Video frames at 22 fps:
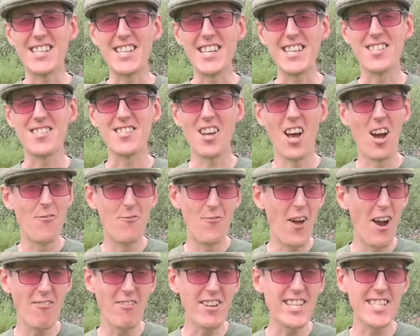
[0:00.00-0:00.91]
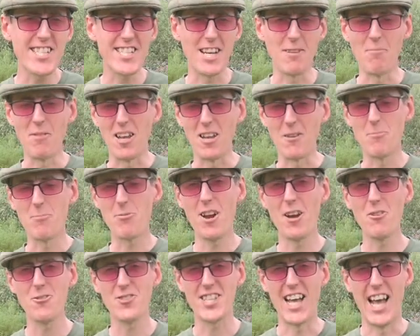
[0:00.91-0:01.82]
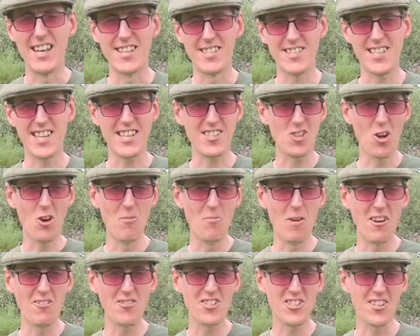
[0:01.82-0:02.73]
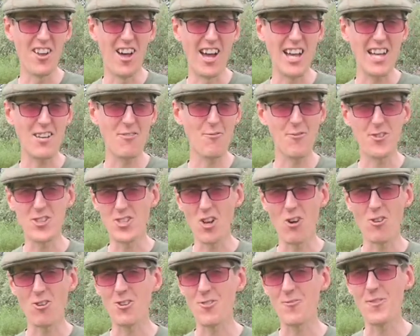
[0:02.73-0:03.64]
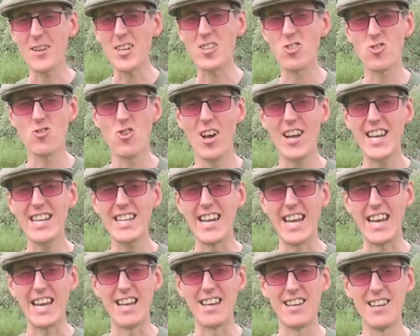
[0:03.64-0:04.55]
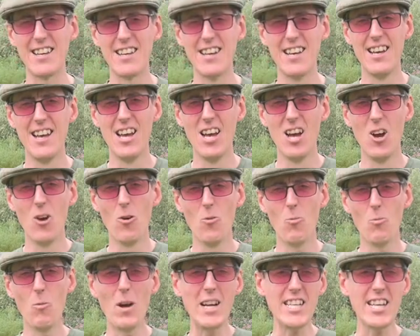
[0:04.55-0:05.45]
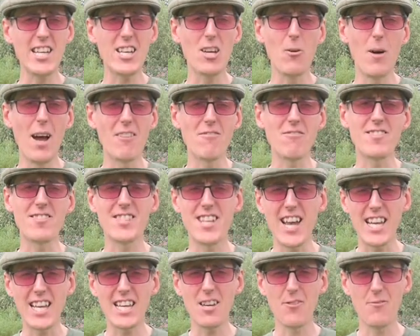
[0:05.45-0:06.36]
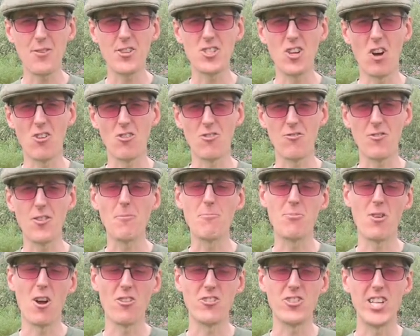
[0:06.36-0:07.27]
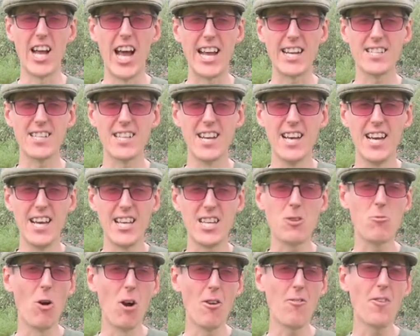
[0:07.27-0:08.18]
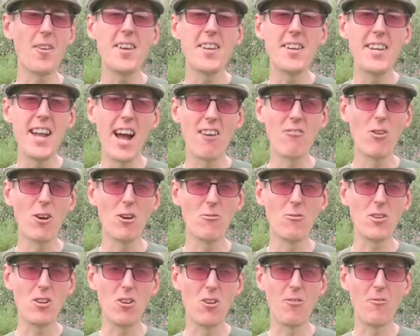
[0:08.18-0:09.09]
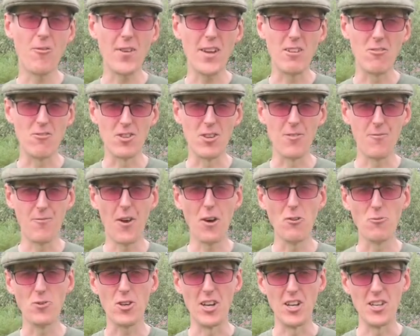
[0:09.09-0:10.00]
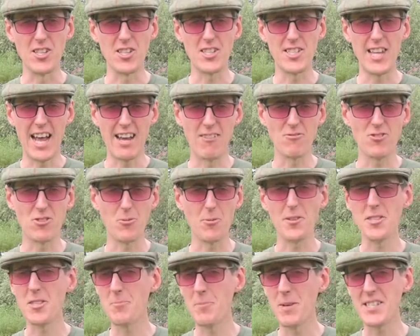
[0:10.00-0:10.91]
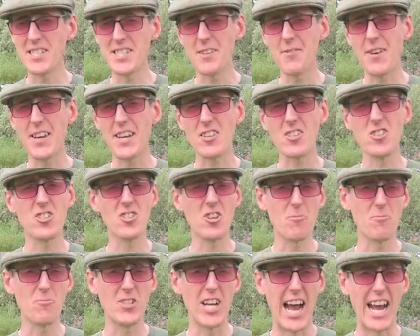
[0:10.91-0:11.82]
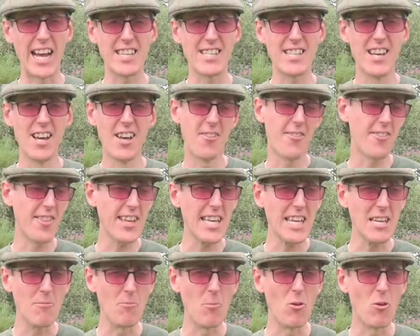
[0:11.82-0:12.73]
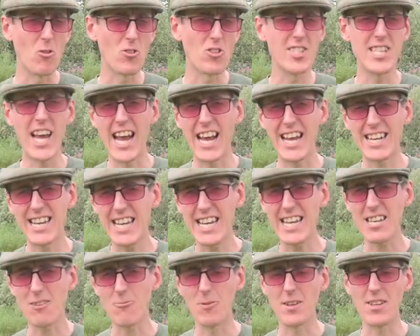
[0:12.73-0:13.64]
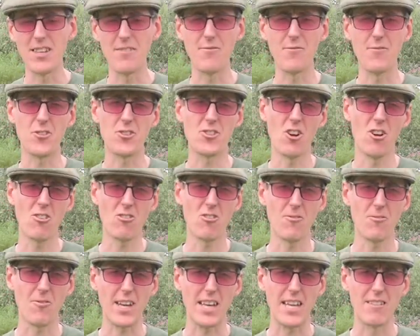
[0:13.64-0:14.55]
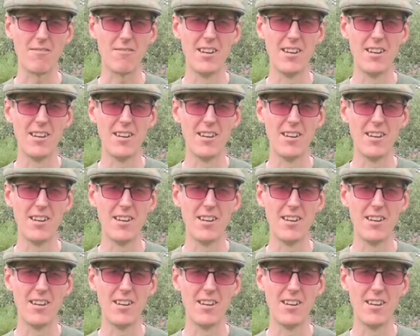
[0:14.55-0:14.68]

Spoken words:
is a very similar process. It's almost like photography training. When you go out and take a photography project, you often narrow your field of focus down to a specific subject, theme, or technique within photography.